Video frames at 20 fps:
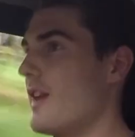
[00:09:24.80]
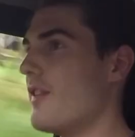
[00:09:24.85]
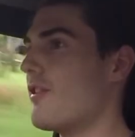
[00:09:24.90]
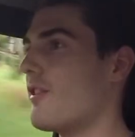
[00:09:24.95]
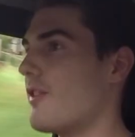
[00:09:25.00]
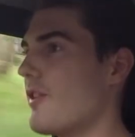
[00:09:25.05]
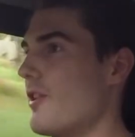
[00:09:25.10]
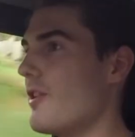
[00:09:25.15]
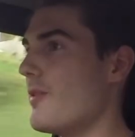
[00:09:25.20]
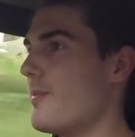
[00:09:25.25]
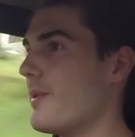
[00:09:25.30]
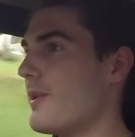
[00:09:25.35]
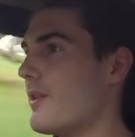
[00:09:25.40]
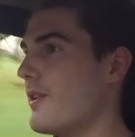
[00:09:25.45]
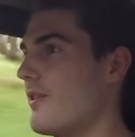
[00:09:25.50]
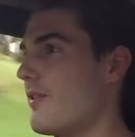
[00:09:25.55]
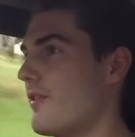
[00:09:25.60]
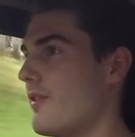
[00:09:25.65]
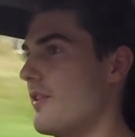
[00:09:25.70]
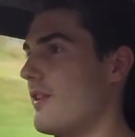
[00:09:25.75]
It's good
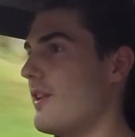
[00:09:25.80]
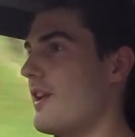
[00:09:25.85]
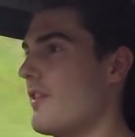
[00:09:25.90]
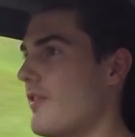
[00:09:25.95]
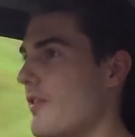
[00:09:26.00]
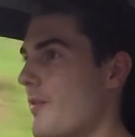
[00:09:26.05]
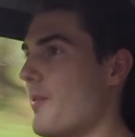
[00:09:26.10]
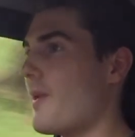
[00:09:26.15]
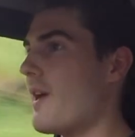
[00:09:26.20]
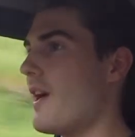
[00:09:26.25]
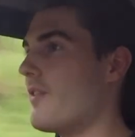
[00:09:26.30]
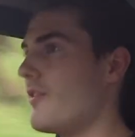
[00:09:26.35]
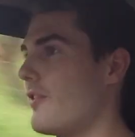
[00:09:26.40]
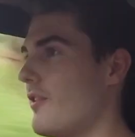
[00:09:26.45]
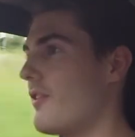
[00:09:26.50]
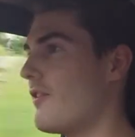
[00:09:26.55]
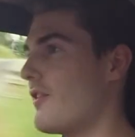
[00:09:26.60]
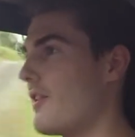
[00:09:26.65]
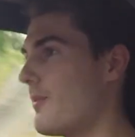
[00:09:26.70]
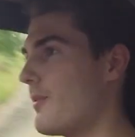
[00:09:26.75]
because it surprises
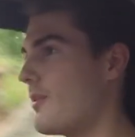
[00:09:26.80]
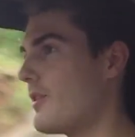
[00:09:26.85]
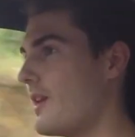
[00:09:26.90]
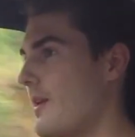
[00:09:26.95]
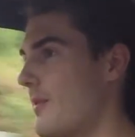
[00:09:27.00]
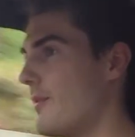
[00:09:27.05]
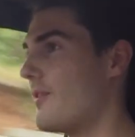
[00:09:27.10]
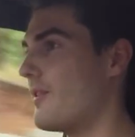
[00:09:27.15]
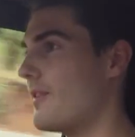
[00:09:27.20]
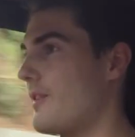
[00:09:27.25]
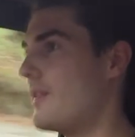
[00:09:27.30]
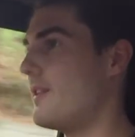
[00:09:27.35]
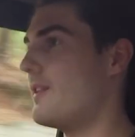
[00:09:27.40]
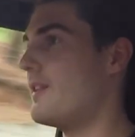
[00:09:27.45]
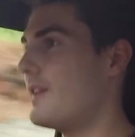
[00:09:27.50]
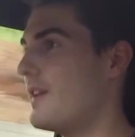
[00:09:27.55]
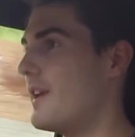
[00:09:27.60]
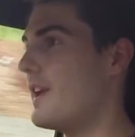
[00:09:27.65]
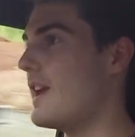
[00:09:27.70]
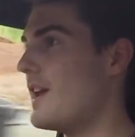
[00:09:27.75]
you sometimes
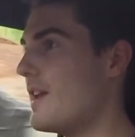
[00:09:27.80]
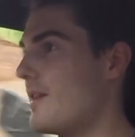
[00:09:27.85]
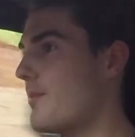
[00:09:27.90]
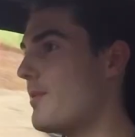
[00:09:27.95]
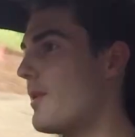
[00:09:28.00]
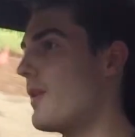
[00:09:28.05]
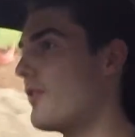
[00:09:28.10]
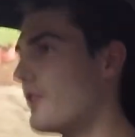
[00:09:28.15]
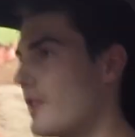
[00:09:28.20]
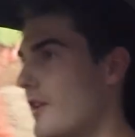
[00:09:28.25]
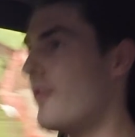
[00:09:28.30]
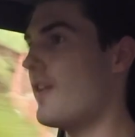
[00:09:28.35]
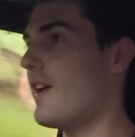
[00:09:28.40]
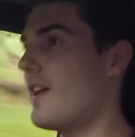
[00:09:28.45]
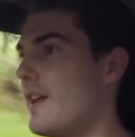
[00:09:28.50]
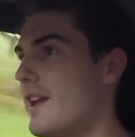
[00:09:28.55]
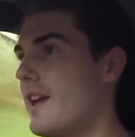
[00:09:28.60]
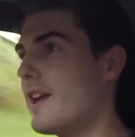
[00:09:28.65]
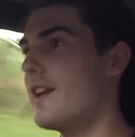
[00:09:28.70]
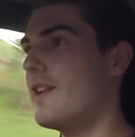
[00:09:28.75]
in positive
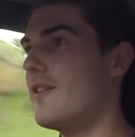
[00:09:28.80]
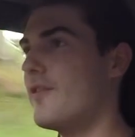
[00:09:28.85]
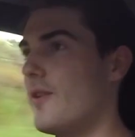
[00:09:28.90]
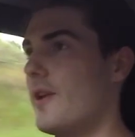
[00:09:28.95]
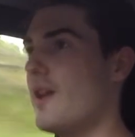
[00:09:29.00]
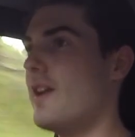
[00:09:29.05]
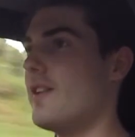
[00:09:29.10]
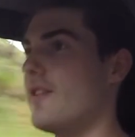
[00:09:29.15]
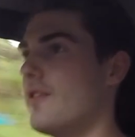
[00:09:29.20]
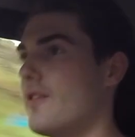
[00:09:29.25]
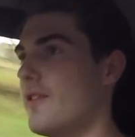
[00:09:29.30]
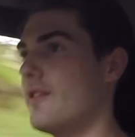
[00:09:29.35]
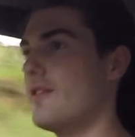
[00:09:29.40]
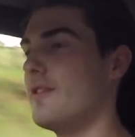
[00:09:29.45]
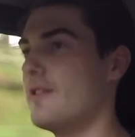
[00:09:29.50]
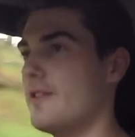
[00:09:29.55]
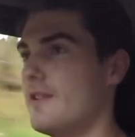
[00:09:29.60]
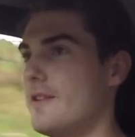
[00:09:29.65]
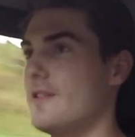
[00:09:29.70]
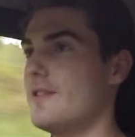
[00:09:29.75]
and negative ways.
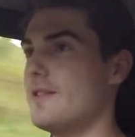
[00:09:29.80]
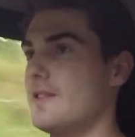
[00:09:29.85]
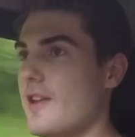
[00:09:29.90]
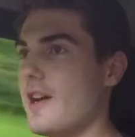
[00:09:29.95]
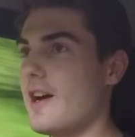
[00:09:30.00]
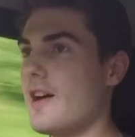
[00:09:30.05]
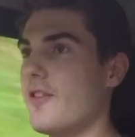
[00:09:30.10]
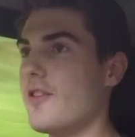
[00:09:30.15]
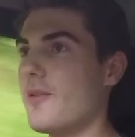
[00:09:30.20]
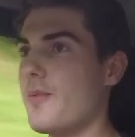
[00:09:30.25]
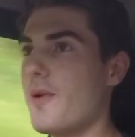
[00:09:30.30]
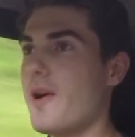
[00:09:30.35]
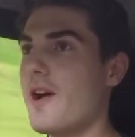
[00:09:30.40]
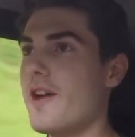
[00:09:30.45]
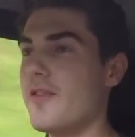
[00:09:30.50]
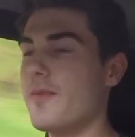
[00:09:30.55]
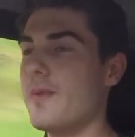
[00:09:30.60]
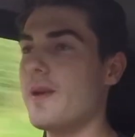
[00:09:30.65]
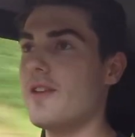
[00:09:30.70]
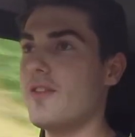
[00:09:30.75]
The car
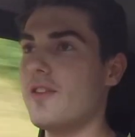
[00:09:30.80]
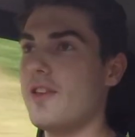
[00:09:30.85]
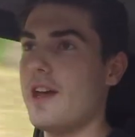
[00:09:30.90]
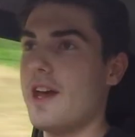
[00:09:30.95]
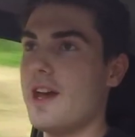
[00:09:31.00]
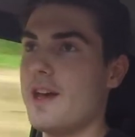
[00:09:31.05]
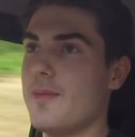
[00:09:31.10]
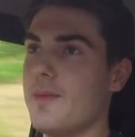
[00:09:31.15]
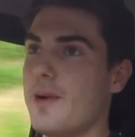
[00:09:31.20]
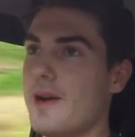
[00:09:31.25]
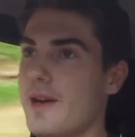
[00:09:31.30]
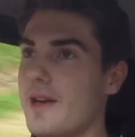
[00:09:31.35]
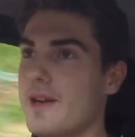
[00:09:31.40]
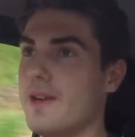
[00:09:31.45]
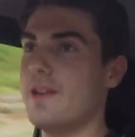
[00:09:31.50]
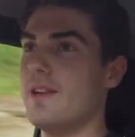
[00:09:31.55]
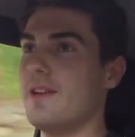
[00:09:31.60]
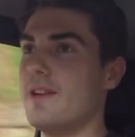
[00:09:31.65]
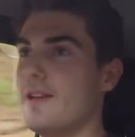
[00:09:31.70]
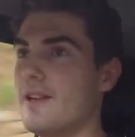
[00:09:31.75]
surprised me today by
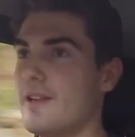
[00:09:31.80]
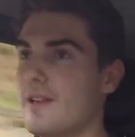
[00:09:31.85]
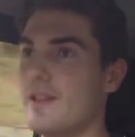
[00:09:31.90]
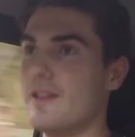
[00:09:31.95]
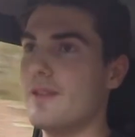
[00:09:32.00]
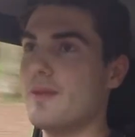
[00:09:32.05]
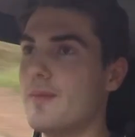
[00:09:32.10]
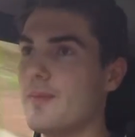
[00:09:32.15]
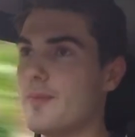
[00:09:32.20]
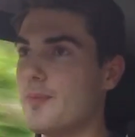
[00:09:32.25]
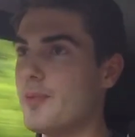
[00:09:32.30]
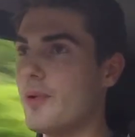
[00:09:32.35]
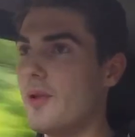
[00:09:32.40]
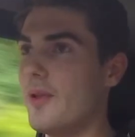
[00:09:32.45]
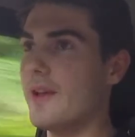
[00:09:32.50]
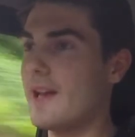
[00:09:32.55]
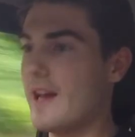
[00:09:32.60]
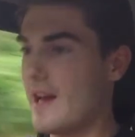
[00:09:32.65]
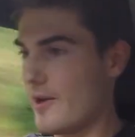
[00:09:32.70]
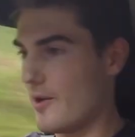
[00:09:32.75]

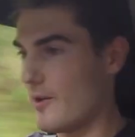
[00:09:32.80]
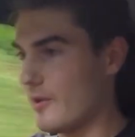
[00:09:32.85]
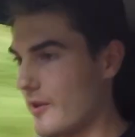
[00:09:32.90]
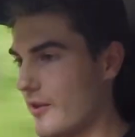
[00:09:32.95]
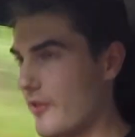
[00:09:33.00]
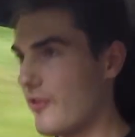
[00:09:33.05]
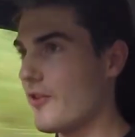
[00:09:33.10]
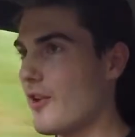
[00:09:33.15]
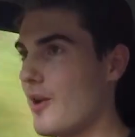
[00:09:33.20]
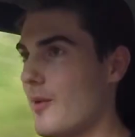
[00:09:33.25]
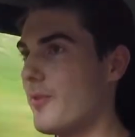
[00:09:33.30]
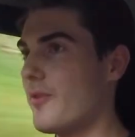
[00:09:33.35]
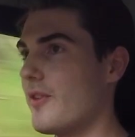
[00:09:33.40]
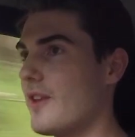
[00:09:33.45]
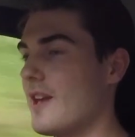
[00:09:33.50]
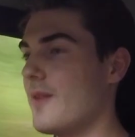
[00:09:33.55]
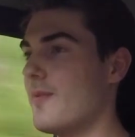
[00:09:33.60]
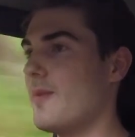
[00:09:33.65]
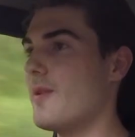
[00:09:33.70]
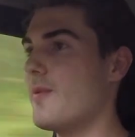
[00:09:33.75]
pulling out all the stops to
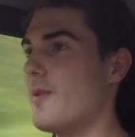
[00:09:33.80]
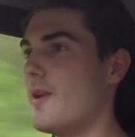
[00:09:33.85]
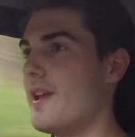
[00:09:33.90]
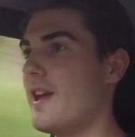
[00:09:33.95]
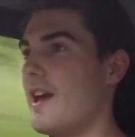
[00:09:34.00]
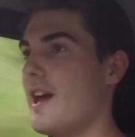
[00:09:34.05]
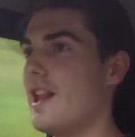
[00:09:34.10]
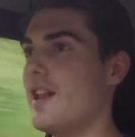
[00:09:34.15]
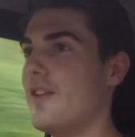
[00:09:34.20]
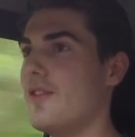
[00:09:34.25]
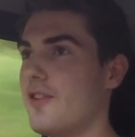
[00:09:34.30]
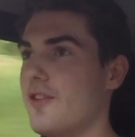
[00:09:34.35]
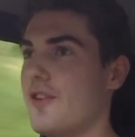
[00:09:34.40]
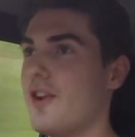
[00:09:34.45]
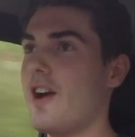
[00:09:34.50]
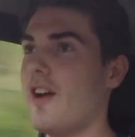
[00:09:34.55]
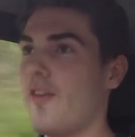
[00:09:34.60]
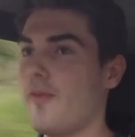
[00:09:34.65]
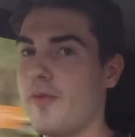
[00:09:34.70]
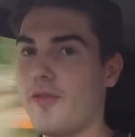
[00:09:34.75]
give me one hell of a
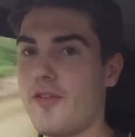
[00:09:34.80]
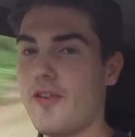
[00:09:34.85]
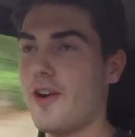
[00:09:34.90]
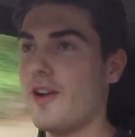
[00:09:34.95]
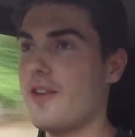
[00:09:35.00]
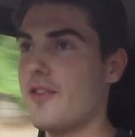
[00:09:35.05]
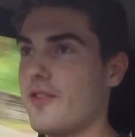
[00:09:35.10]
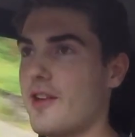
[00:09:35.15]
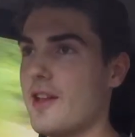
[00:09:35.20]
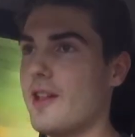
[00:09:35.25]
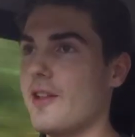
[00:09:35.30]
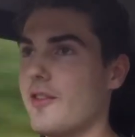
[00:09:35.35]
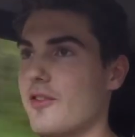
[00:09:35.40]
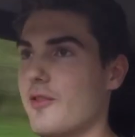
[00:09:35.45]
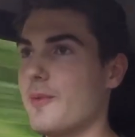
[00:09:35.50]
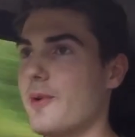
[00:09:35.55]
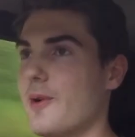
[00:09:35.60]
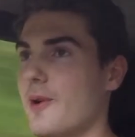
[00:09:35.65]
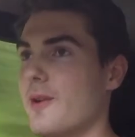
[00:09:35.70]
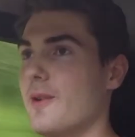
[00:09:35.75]
drive before I sell it
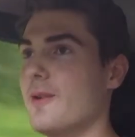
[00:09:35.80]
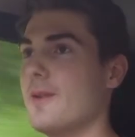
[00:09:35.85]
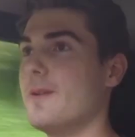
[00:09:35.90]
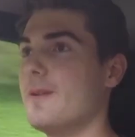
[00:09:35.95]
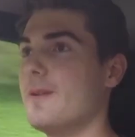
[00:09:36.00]
tomorrow.